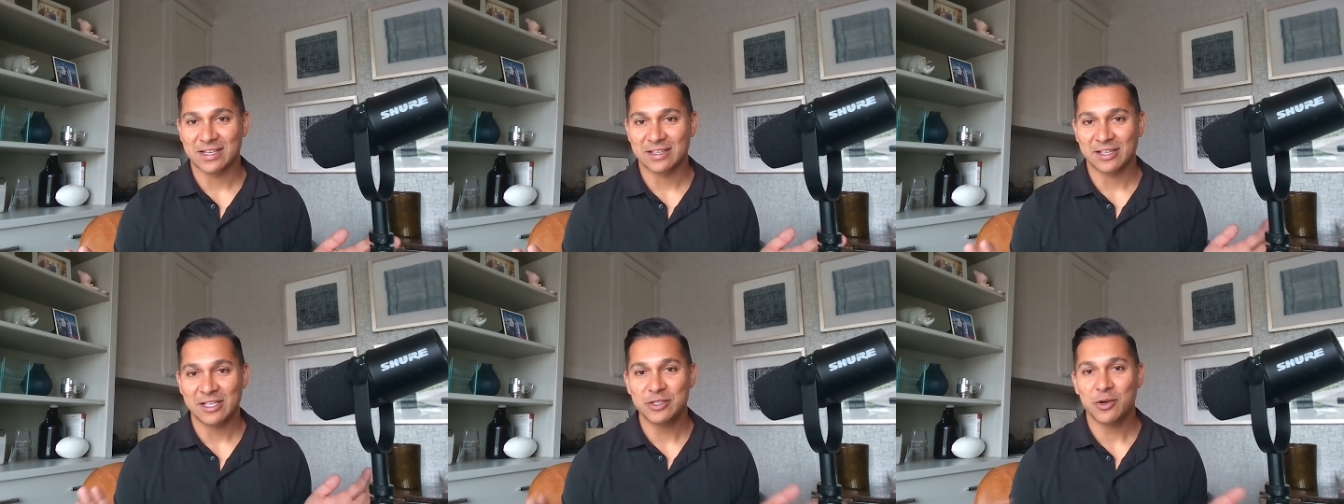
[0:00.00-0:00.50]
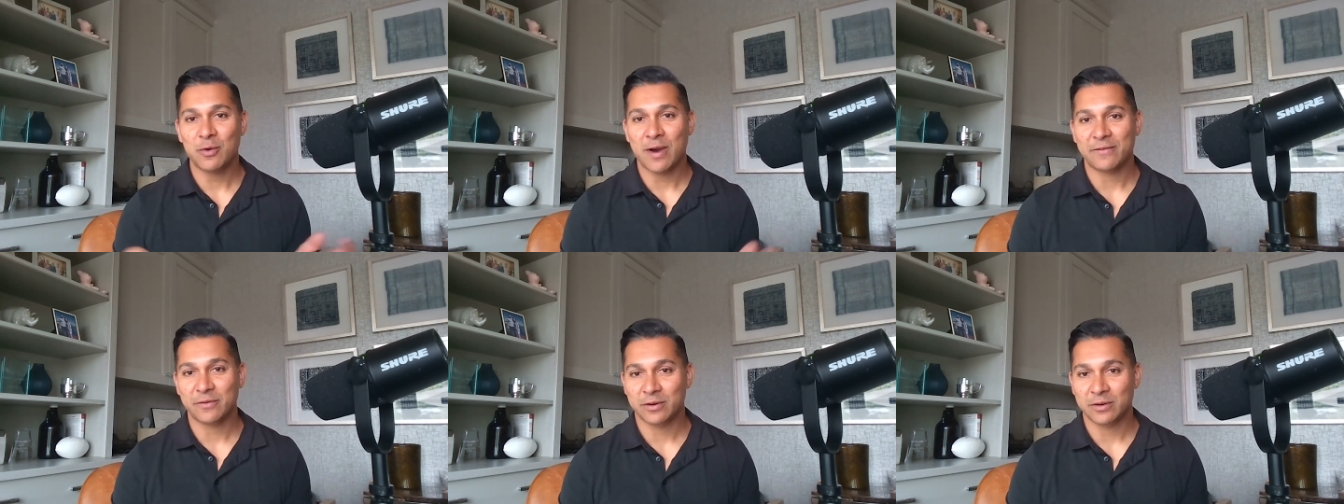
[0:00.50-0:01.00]
Let's go
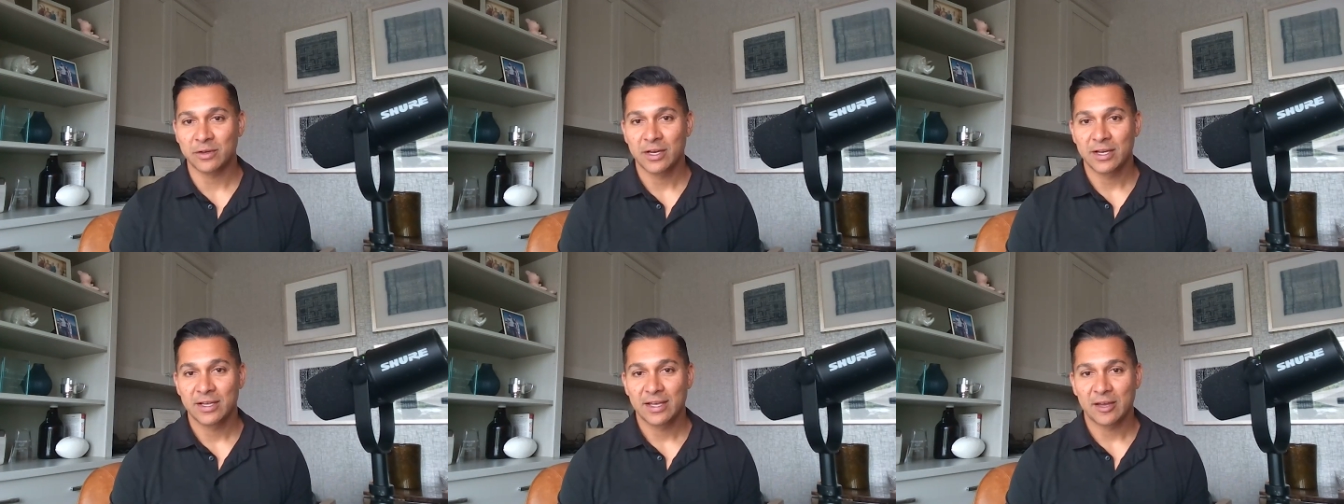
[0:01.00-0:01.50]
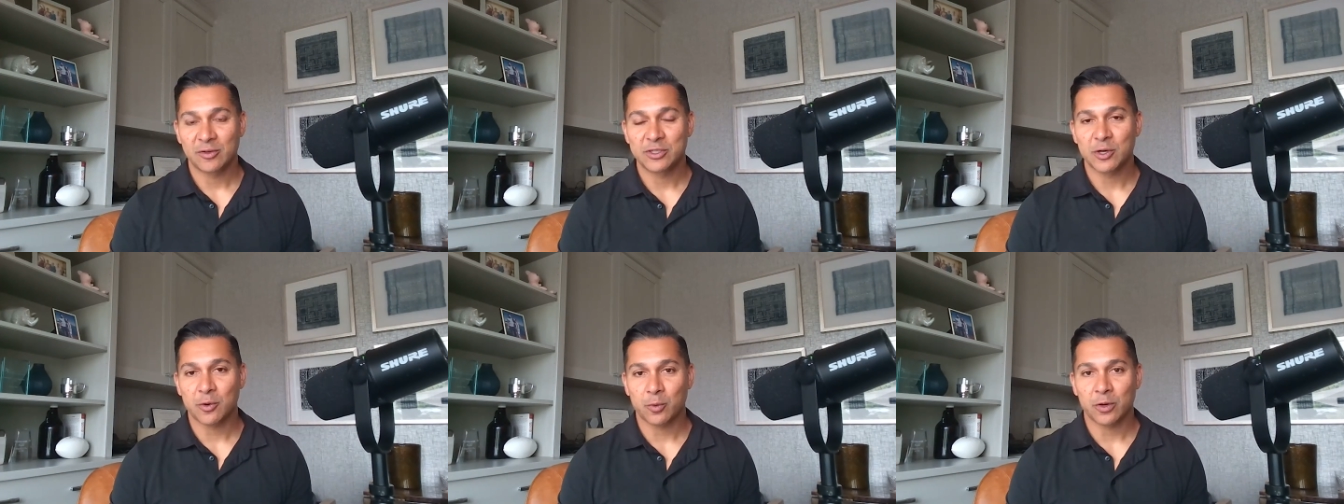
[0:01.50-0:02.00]
after and
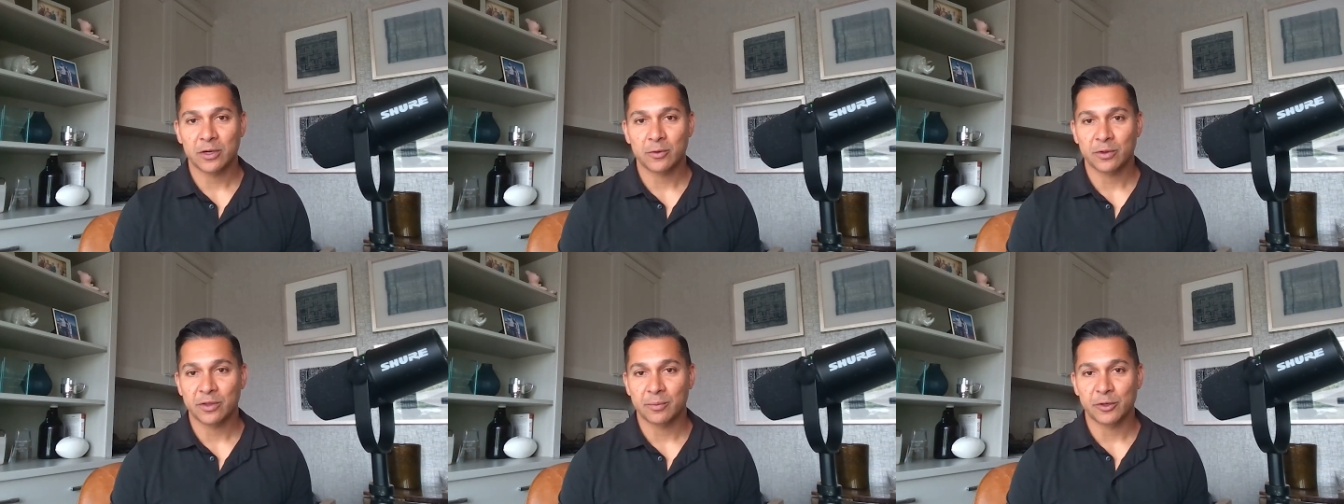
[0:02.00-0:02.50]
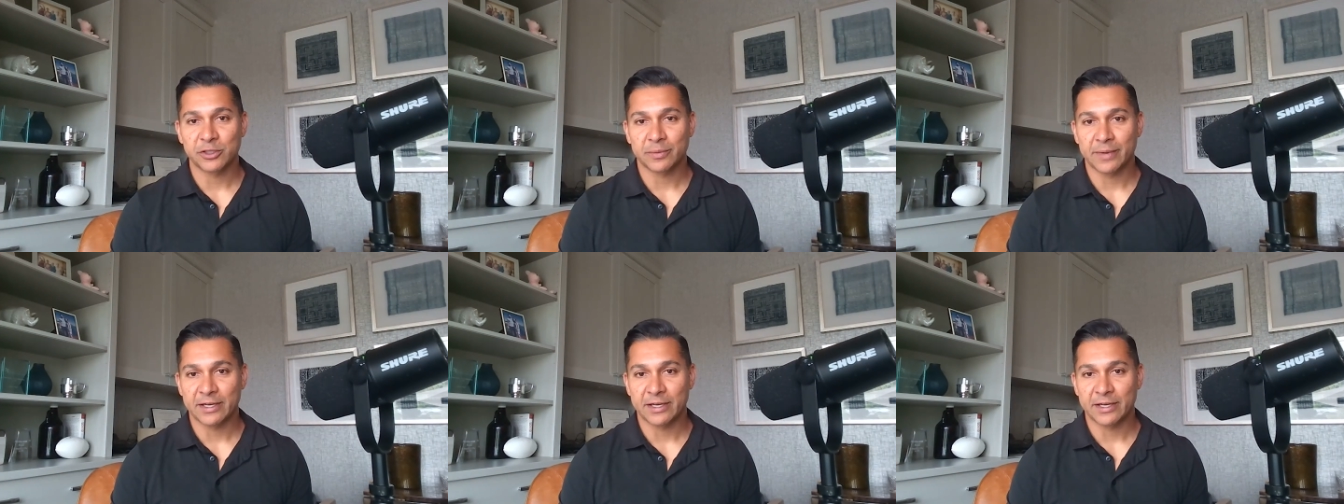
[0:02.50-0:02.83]
start working with emerging